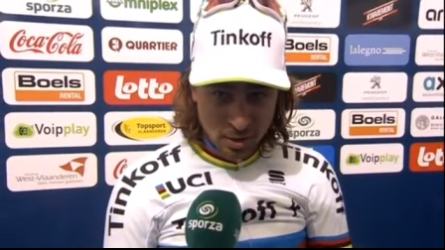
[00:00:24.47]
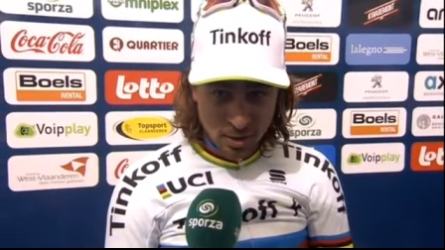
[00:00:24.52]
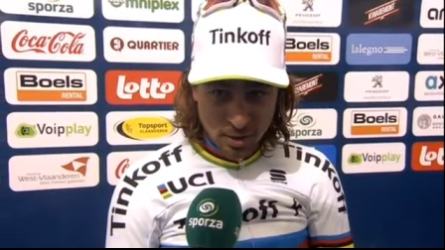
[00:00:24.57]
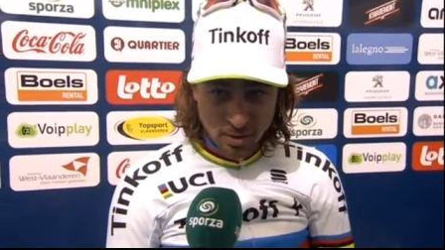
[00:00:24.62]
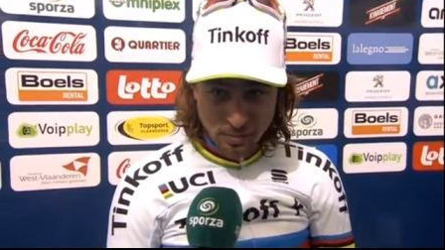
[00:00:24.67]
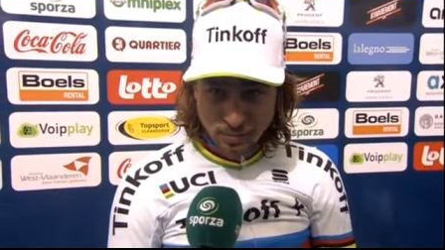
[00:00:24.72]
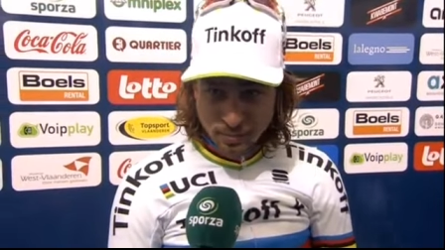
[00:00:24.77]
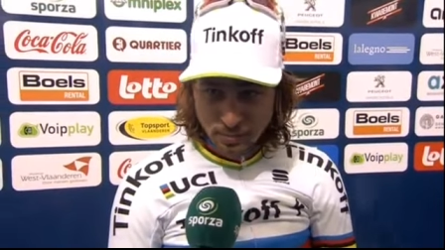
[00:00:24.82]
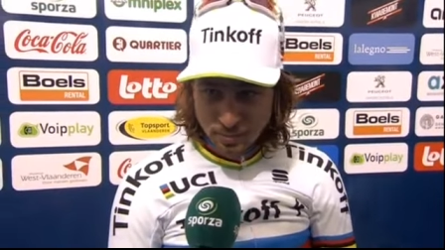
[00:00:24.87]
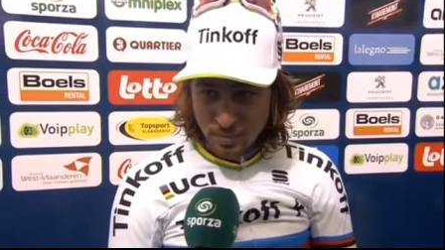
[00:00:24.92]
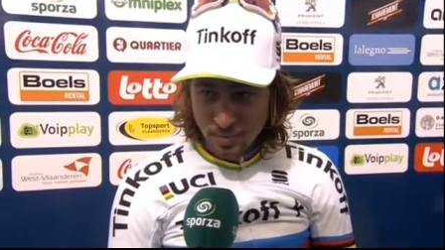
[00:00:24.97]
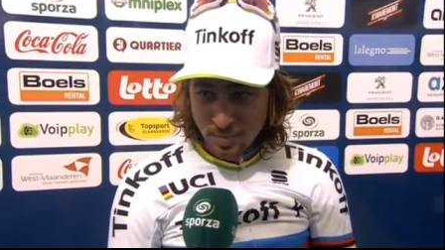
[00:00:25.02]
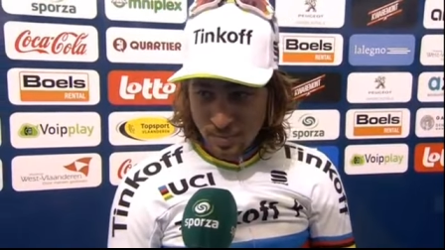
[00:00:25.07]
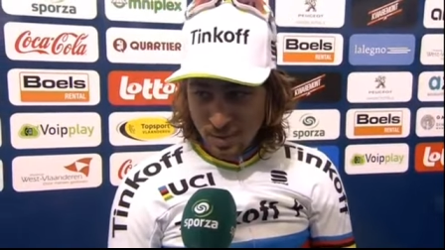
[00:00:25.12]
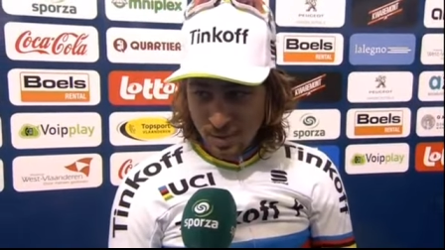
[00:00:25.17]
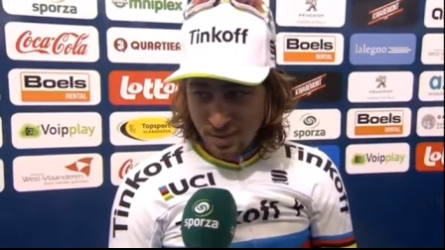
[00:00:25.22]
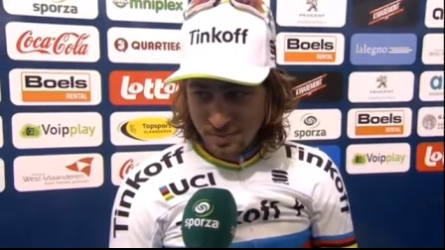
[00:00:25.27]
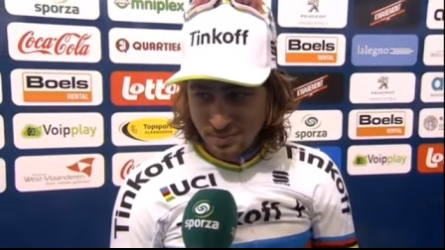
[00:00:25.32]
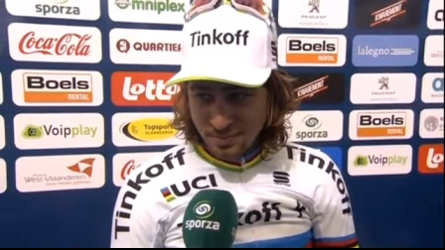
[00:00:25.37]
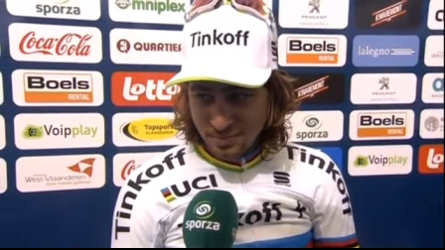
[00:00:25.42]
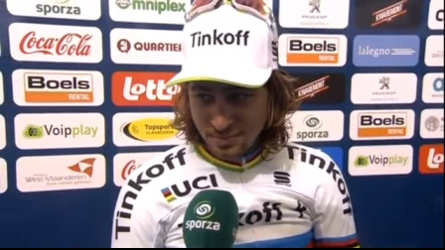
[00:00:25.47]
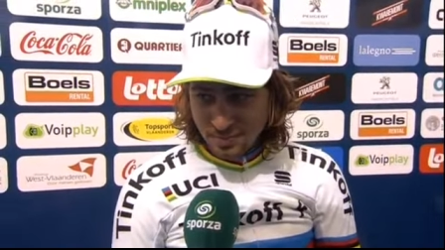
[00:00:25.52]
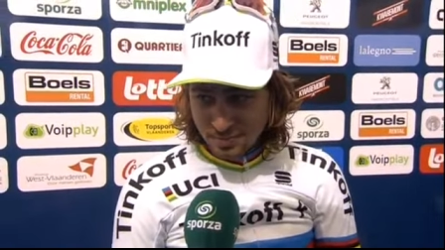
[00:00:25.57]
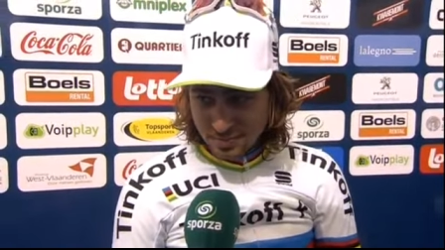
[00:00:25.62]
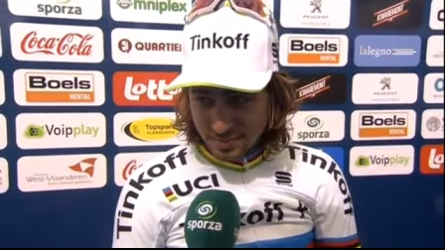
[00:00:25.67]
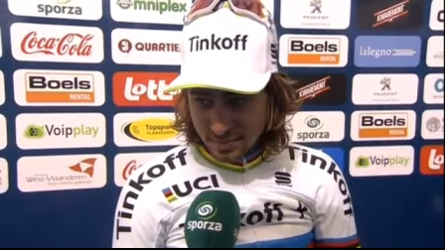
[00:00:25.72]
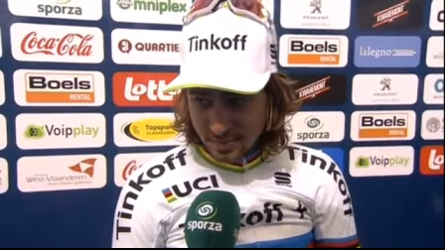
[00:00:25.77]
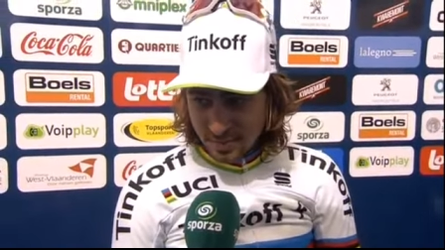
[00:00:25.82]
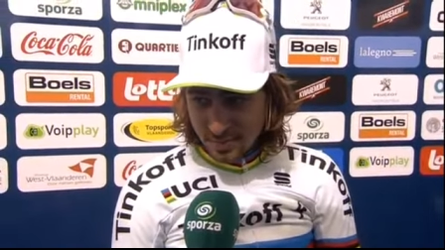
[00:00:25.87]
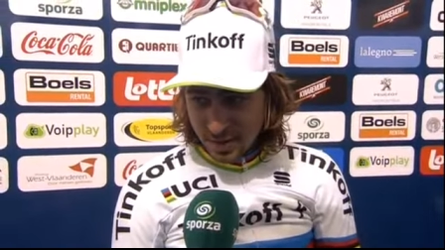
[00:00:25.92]
a lot.
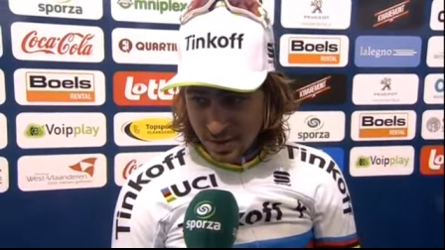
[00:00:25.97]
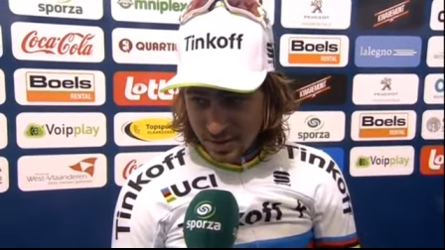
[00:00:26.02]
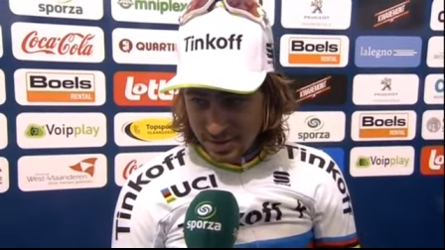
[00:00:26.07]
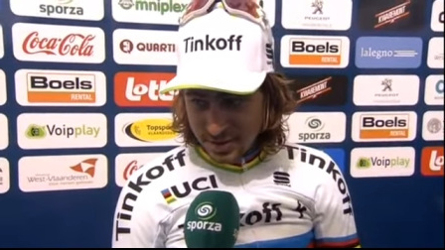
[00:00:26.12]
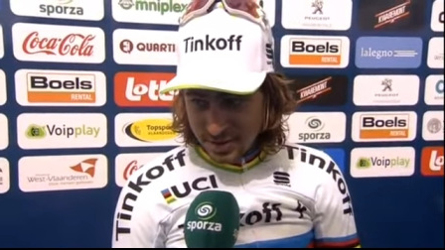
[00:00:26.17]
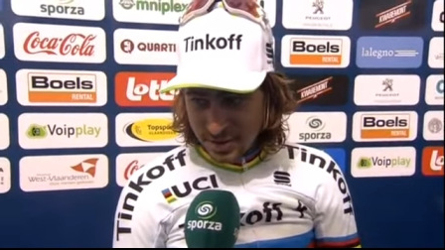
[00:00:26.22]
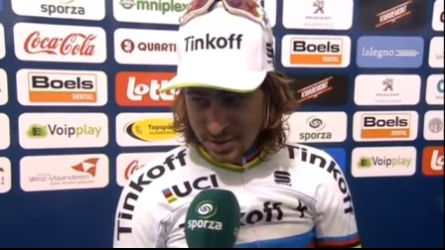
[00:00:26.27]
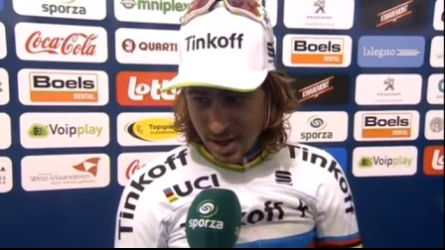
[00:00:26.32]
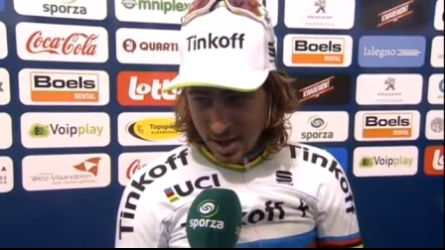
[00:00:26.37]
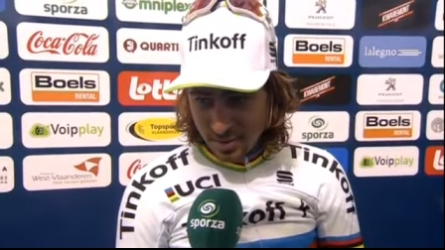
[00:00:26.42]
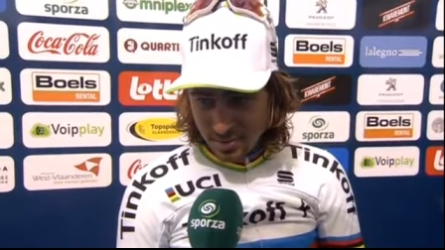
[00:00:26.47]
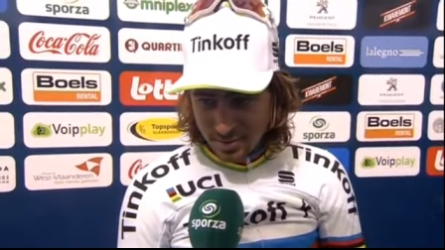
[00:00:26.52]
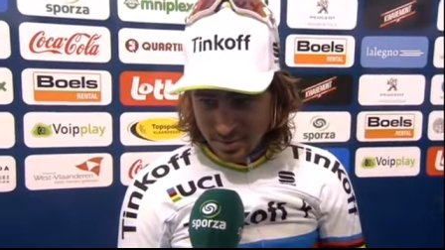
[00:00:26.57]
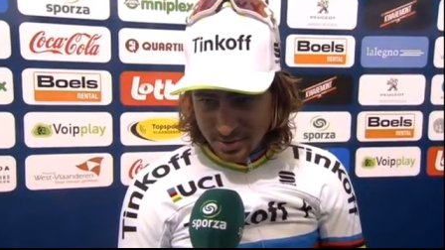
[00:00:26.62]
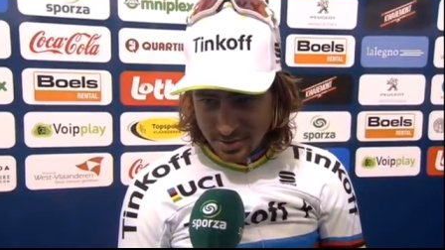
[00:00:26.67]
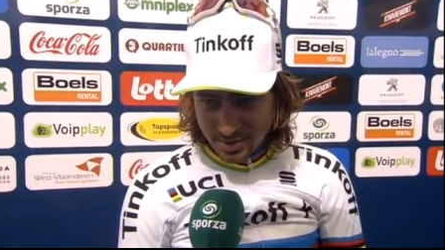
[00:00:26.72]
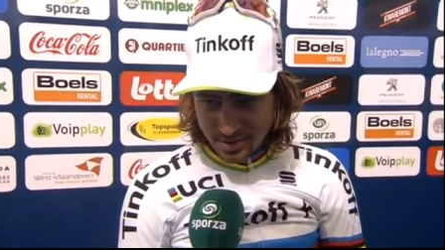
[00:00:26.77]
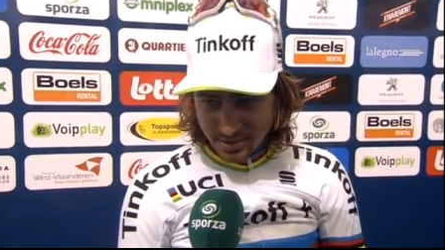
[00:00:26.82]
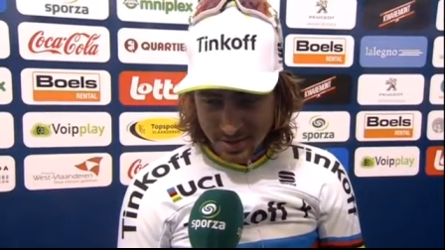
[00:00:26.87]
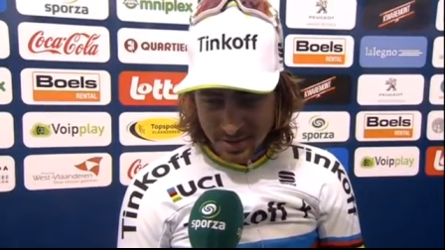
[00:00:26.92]
It's the time to